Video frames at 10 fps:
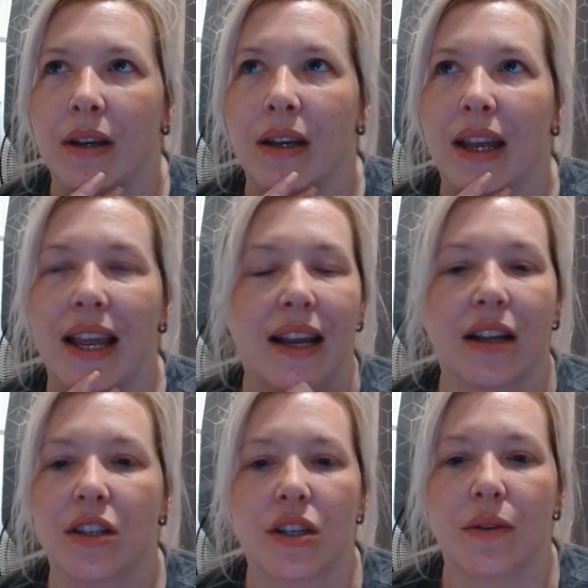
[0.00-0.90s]
it
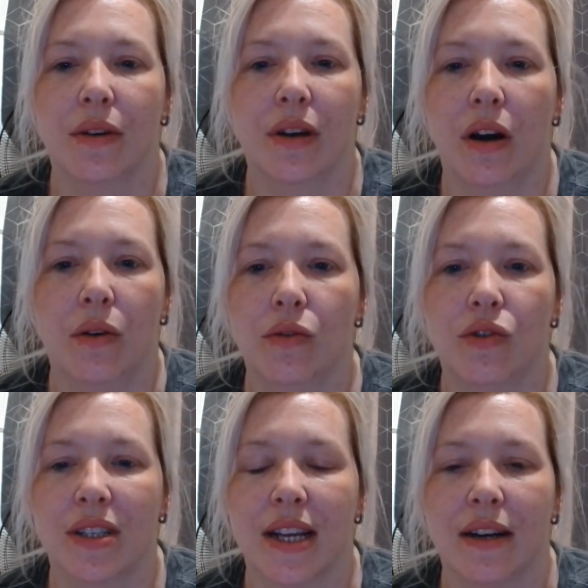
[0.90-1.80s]
can do
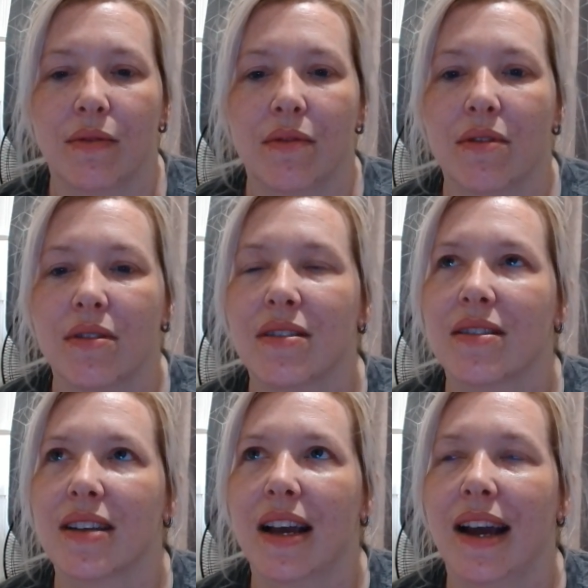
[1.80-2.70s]

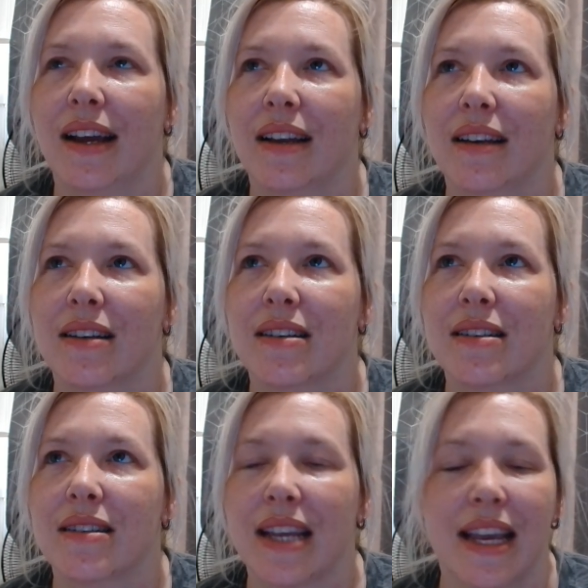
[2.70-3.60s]
ultrasounds
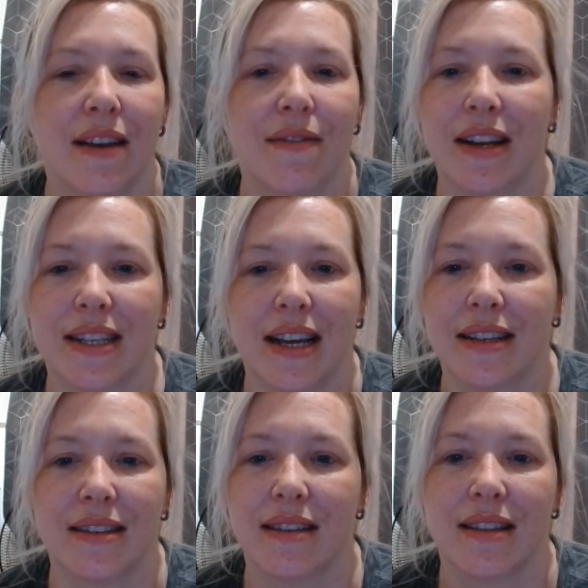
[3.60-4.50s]
and hearing
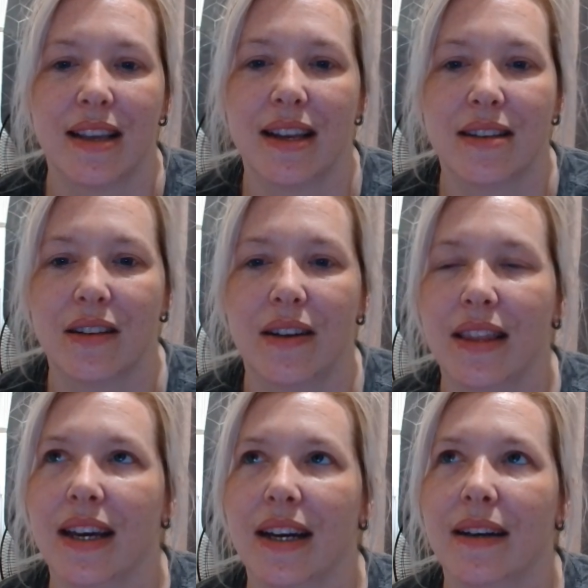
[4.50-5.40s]
tests and things like
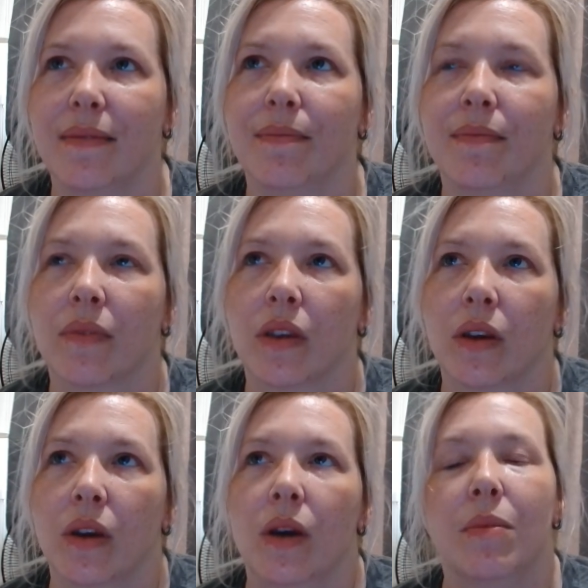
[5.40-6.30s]
that,
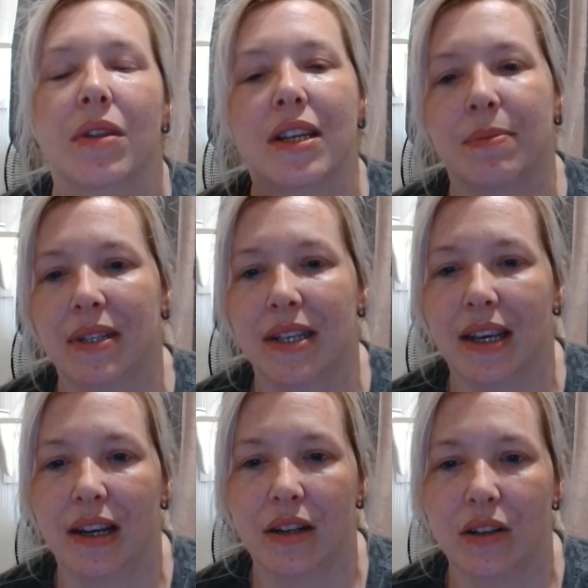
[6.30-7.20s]
but this
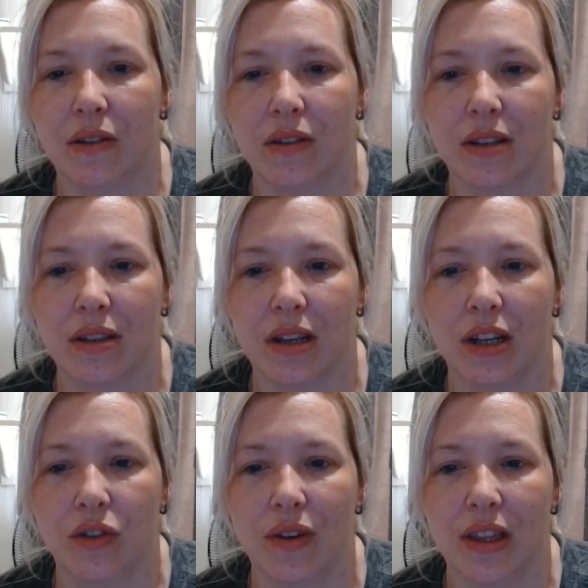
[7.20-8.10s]
particular doctor's
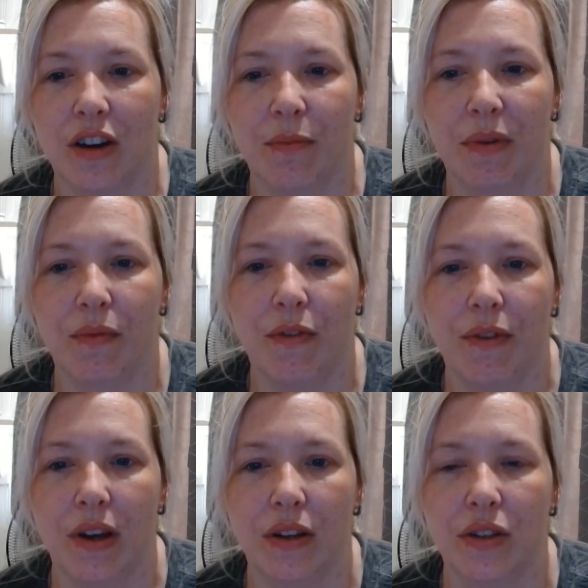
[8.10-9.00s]
surgery that I've been
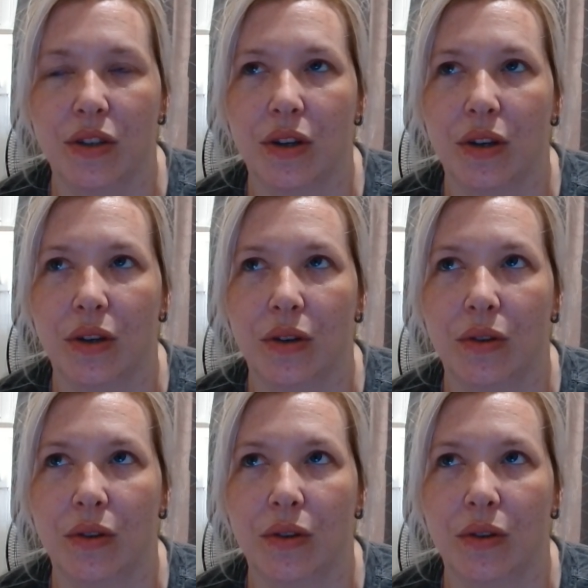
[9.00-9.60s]
referred to